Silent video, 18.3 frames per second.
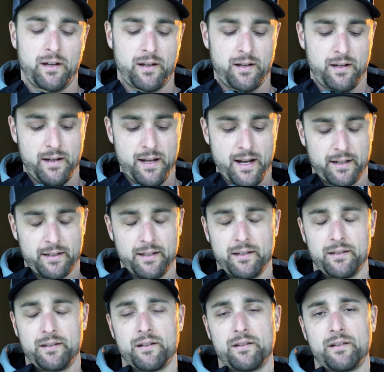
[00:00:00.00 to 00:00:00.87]

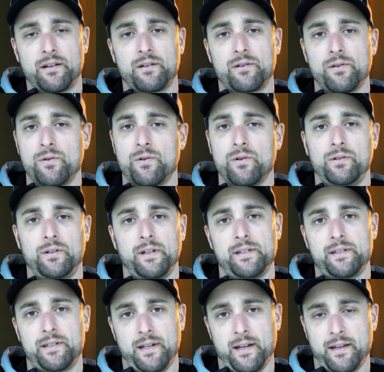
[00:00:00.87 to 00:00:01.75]
connected to the Google
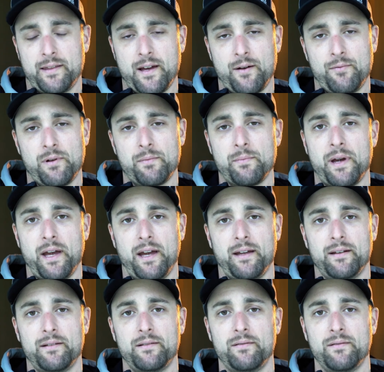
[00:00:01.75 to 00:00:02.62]
listing that we
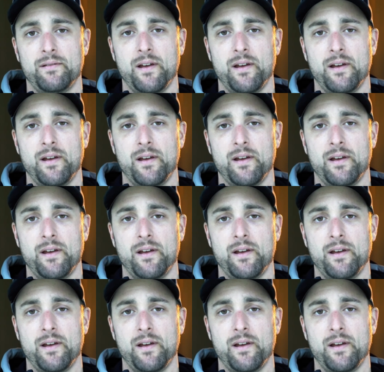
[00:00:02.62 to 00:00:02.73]
made,